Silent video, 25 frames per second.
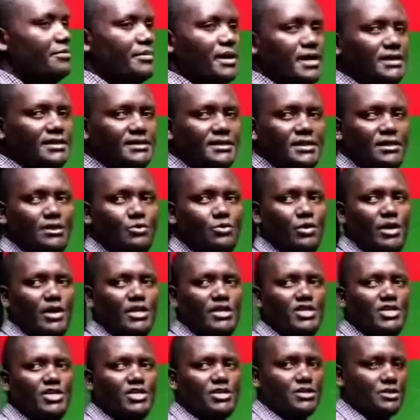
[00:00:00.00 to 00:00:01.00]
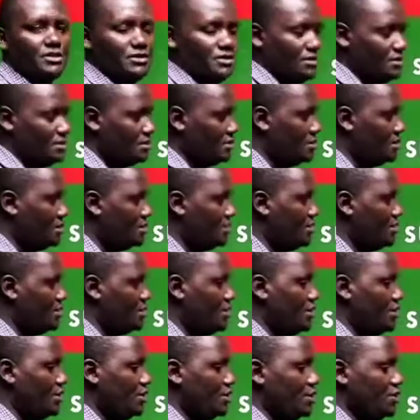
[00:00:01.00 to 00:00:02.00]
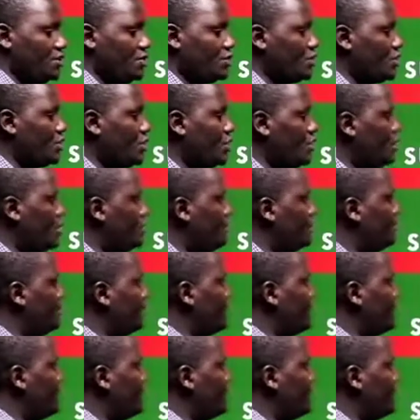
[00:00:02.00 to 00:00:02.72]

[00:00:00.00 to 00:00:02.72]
months in 1 year. So